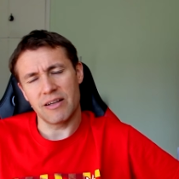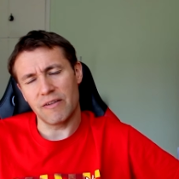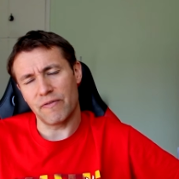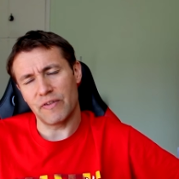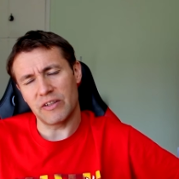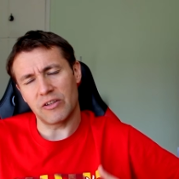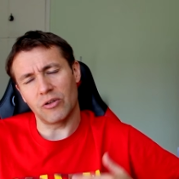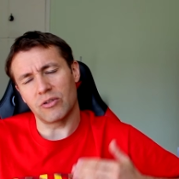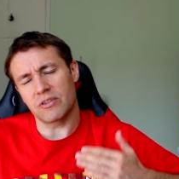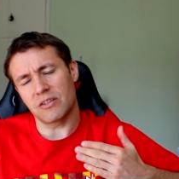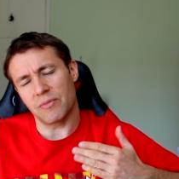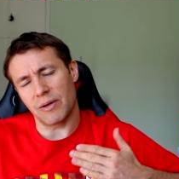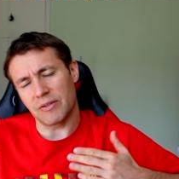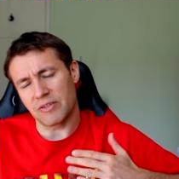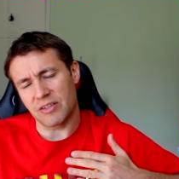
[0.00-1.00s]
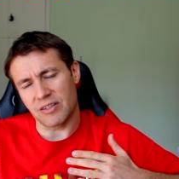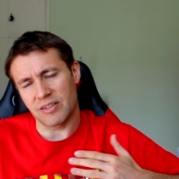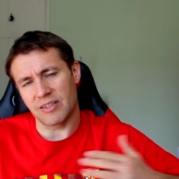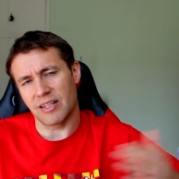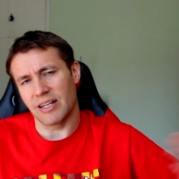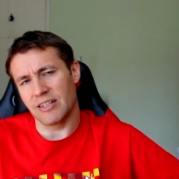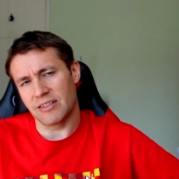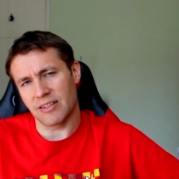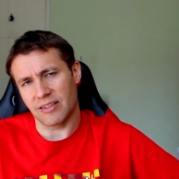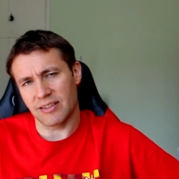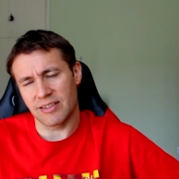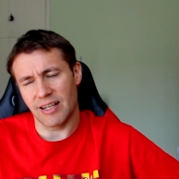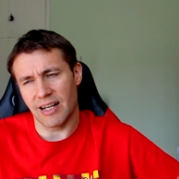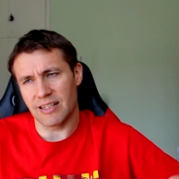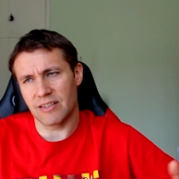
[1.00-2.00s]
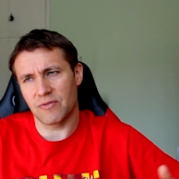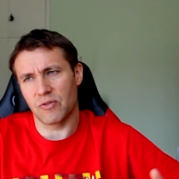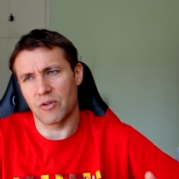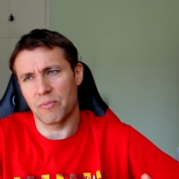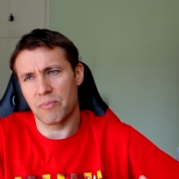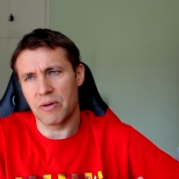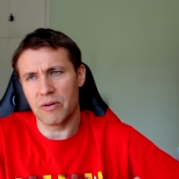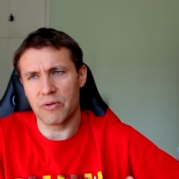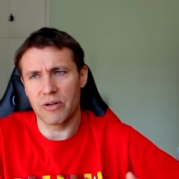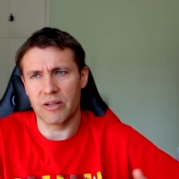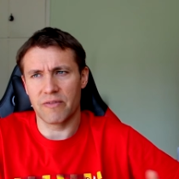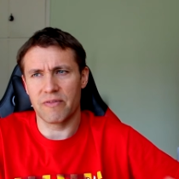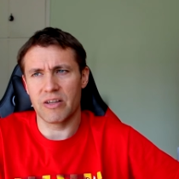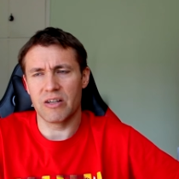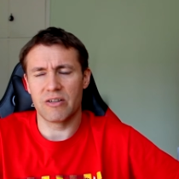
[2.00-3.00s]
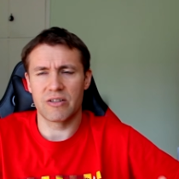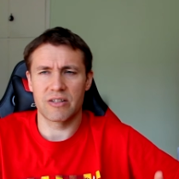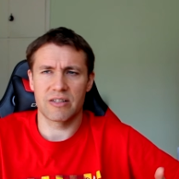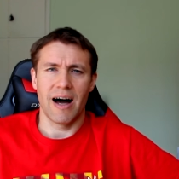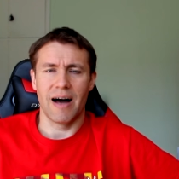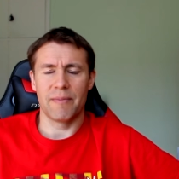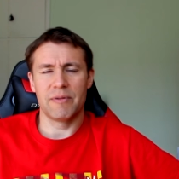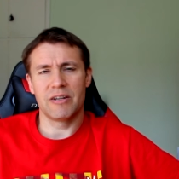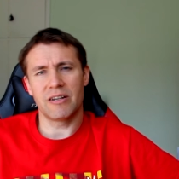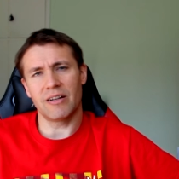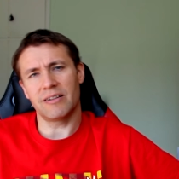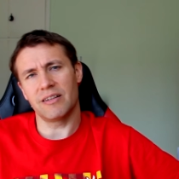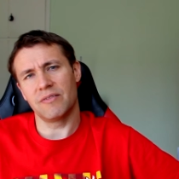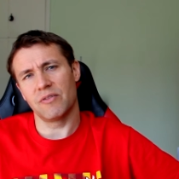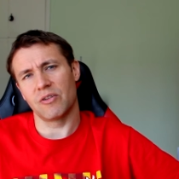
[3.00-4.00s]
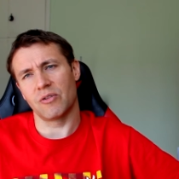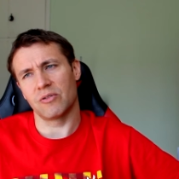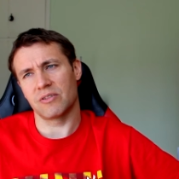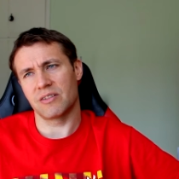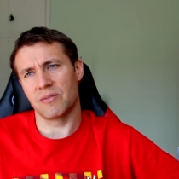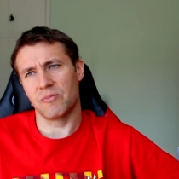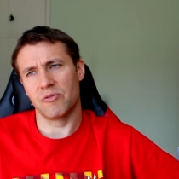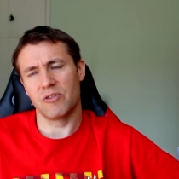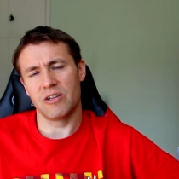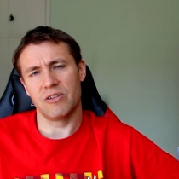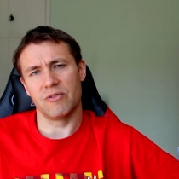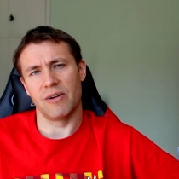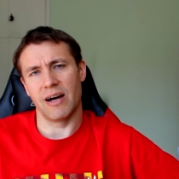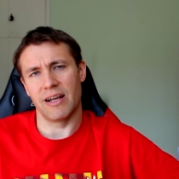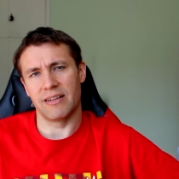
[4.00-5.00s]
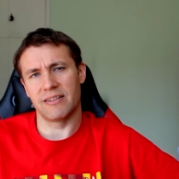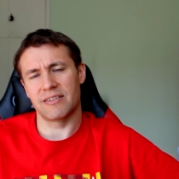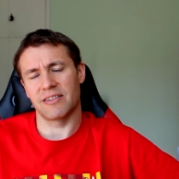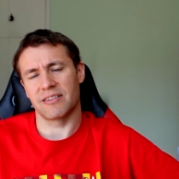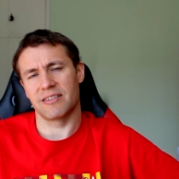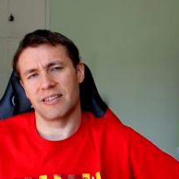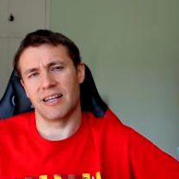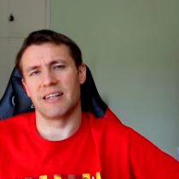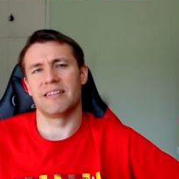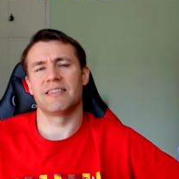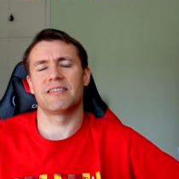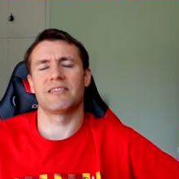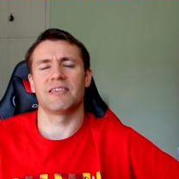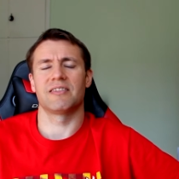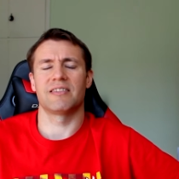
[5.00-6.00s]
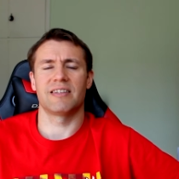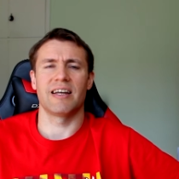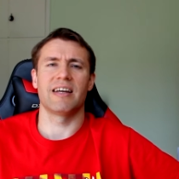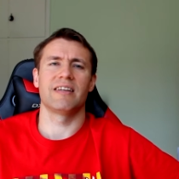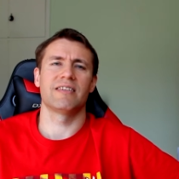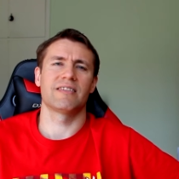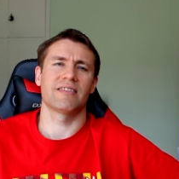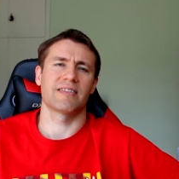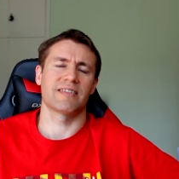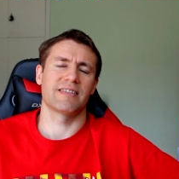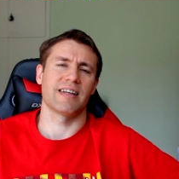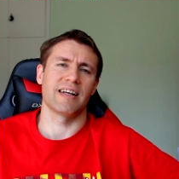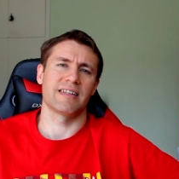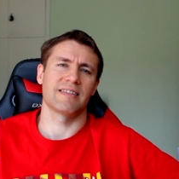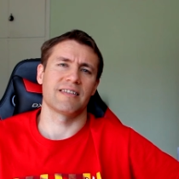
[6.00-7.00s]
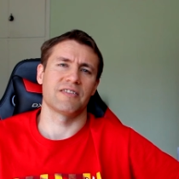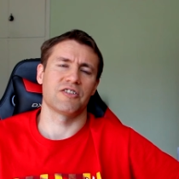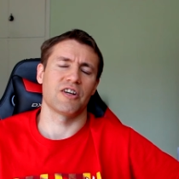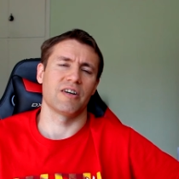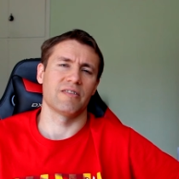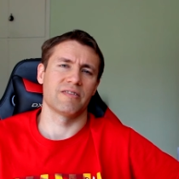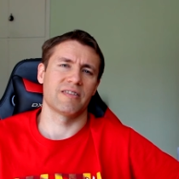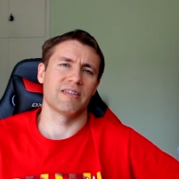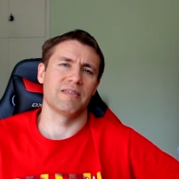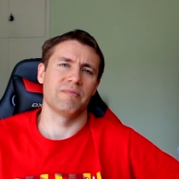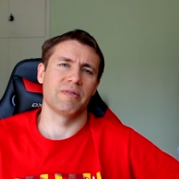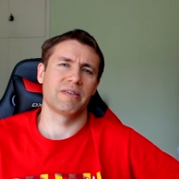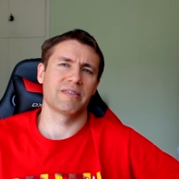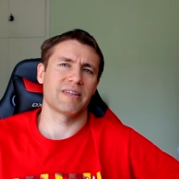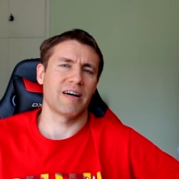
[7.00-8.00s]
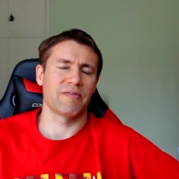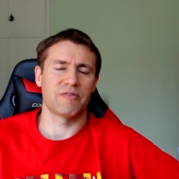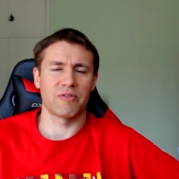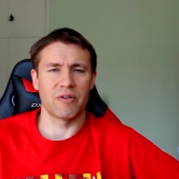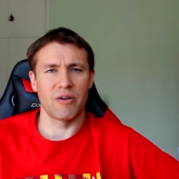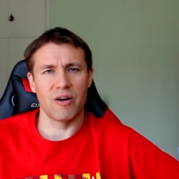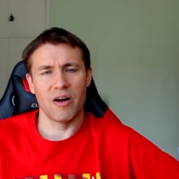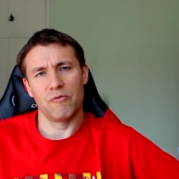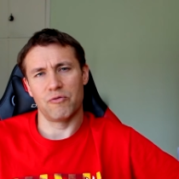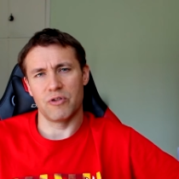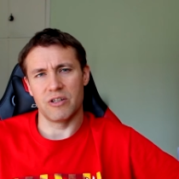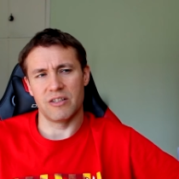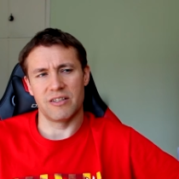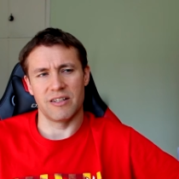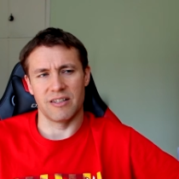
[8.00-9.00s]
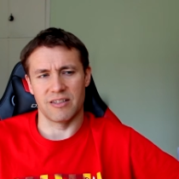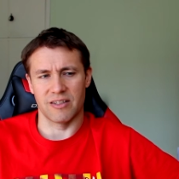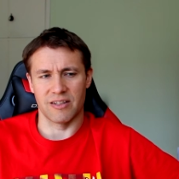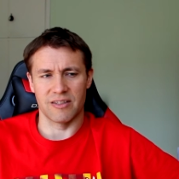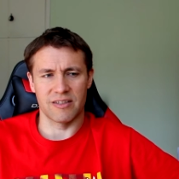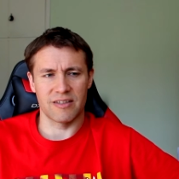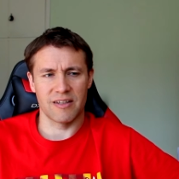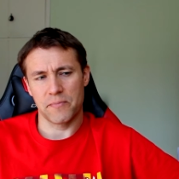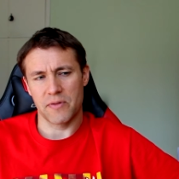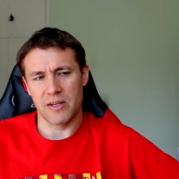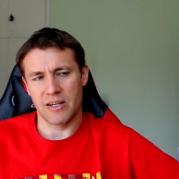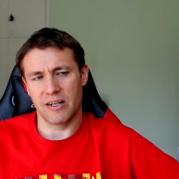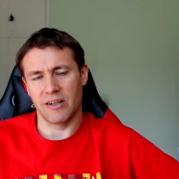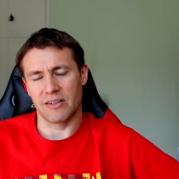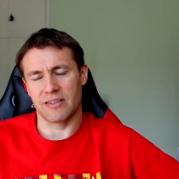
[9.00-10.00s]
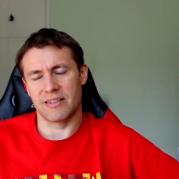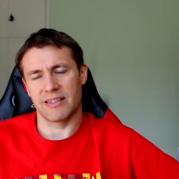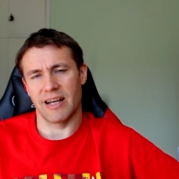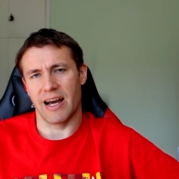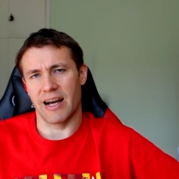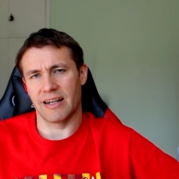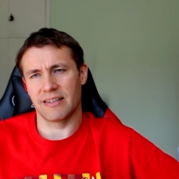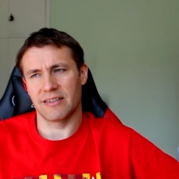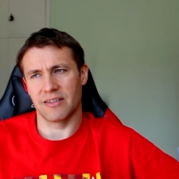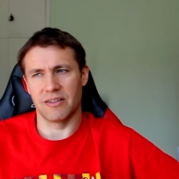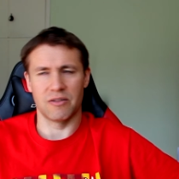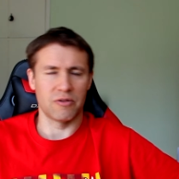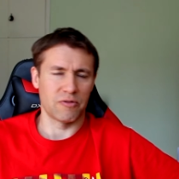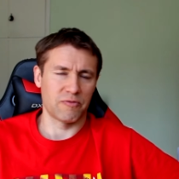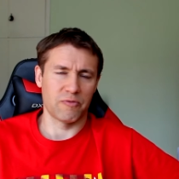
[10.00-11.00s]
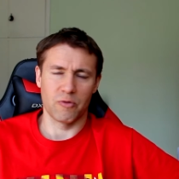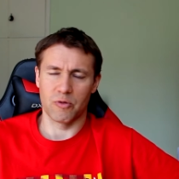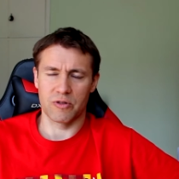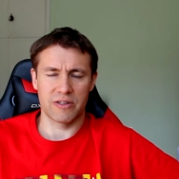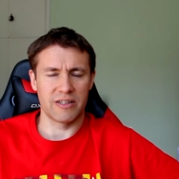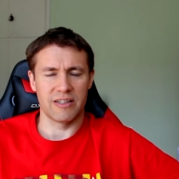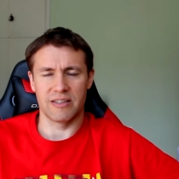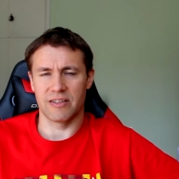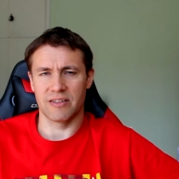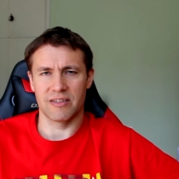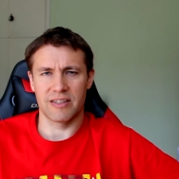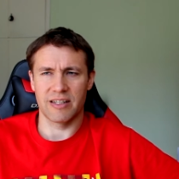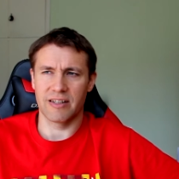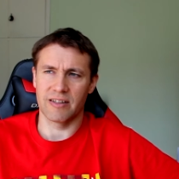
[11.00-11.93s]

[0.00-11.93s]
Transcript: if he talks about sustained success for a period of years, I mean, not even Jose Mourinho had success, sustained success at Chelsea because after three seasons he got sacked uh, or four seasons reasons he